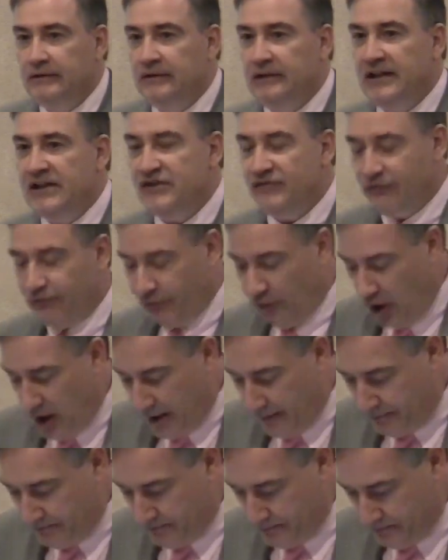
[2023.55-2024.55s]
is
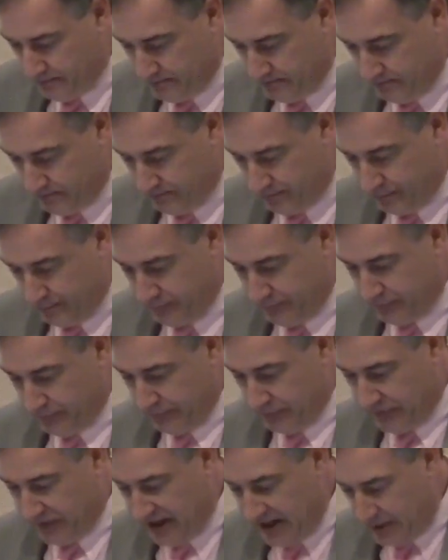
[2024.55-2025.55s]
from
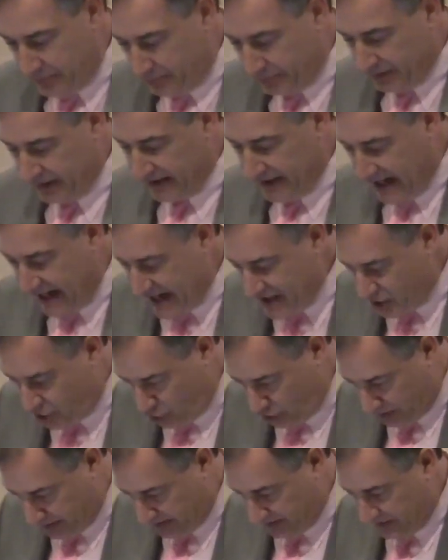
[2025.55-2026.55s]
the
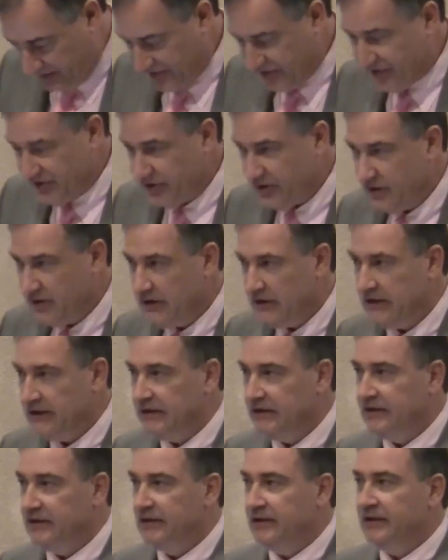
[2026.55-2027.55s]
implications
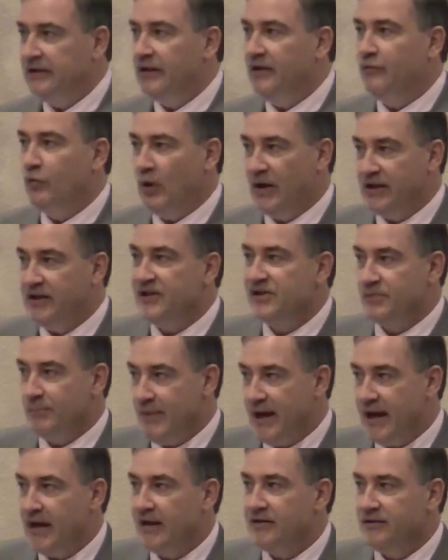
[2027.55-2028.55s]
of what this
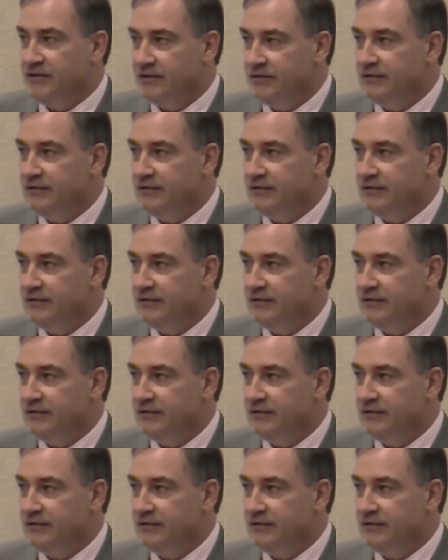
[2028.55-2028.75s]
meant.